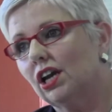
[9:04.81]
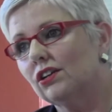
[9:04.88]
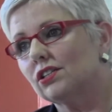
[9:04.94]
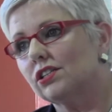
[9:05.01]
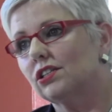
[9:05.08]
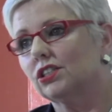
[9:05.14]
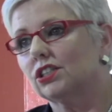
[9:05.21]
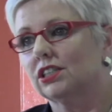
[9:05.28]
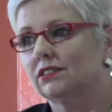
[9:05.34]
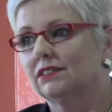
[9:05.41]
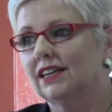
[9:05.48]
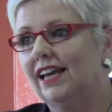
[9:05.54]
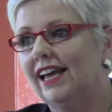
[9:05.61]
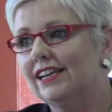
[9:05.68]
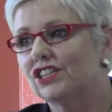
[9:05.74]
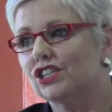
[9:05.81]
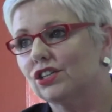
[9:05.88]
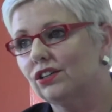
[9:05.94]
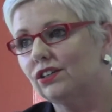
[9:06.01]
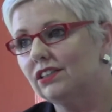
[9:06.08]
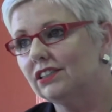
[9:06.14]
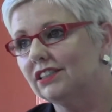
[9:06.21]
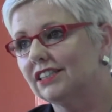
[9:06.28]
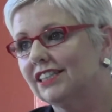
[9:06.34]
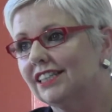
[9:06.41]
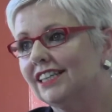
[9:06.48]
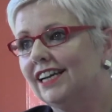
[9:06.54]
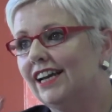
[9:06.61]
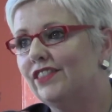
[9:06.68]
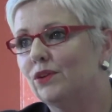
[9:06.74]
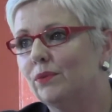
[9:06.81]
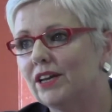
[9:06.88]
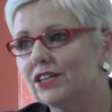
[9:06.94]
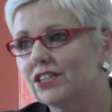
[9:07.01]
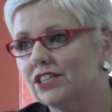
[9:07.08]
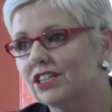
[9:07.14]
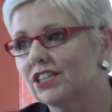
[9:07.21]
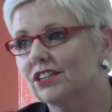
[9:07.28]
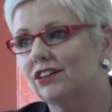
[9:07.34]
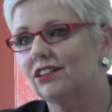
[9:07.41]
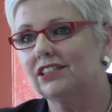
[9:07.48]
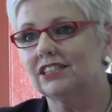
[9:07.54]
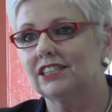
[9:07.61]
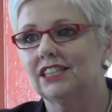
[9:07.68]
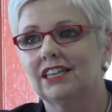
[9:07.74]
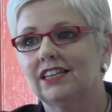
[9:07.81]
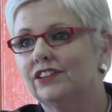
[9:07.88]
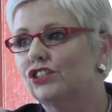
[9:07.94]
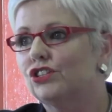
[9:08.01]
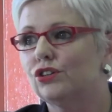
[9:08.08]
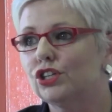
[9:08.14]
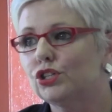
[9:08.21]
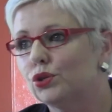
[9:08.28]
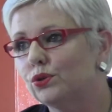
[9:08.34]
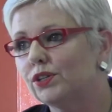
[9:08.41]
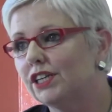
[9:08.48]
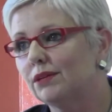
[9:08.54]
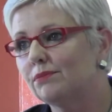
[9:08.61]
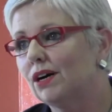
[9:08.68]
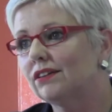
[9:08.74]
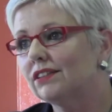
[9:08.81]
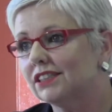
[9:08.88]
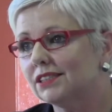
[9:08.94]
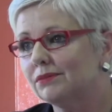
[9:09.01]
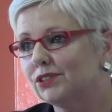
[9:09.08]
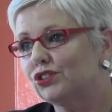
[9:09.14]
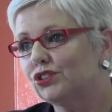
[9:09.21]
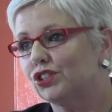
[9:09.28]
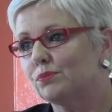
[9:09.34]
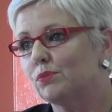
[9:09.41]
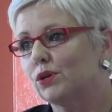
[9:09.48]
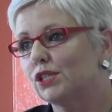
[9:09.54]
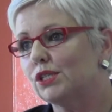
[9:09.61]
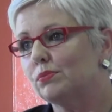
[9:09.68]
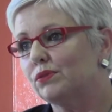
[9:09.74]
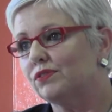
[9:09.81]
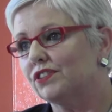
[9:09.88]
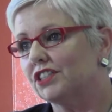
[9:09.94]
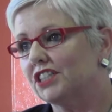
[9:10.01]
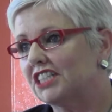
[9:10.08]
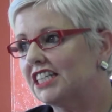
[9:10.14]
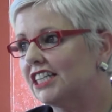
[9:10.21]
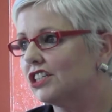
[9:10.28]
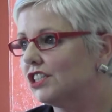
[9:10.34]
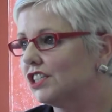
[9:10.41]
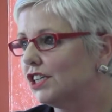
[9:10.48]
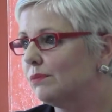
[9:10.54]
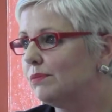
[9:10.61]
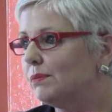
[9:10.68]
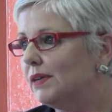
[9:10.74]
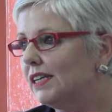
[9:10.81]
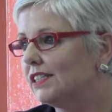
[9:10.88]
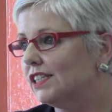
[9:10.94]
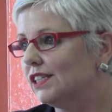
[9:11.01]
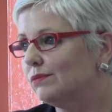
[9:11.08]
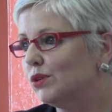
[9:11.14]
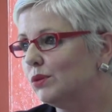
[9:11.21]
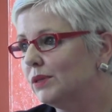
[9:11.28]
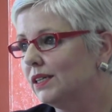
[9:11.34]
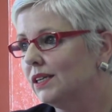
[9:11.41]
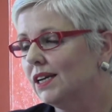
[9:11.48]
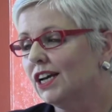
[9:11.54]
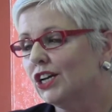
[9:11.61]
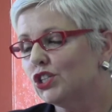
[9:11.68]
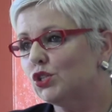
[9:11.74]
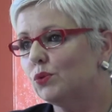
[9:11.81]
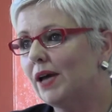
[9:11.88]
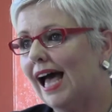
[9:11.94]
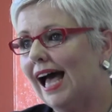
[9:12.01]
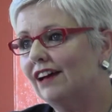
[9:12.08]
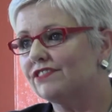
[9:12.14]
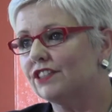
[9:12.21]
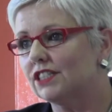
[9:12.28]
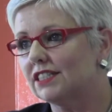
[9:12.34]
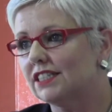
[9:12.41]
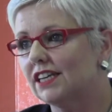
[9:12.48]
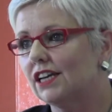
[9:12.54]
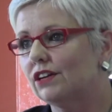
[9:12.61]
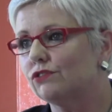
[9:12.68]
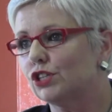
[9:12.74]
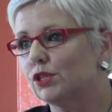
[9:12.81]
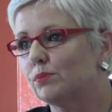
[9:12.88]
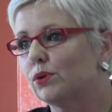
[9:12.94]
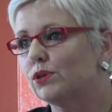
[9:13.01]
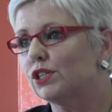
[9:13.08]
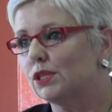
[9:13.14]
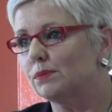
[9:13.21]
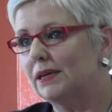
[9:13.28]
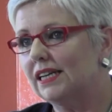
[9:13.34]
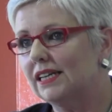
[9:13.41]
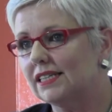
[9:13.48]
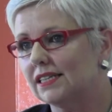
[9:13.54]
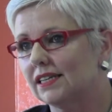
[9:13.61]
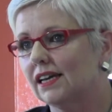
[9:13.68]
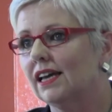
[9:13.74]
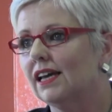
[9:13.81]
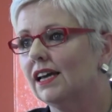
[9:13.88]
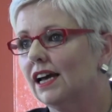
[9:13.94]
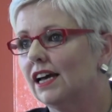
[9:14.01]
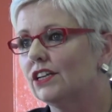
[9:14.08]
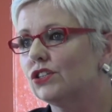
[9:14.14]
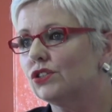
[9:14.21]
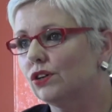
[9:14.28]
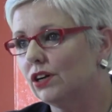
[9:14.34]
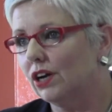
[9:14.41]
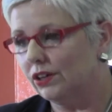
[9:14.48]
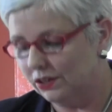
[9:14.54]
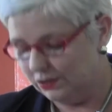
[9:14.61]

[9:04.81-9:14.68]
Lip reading: councillors in Scotland, in the west of Scotland. There's not a Tory amongst them that's responsible for the decisions that are being made at the moment. So we have to take responsibility and sort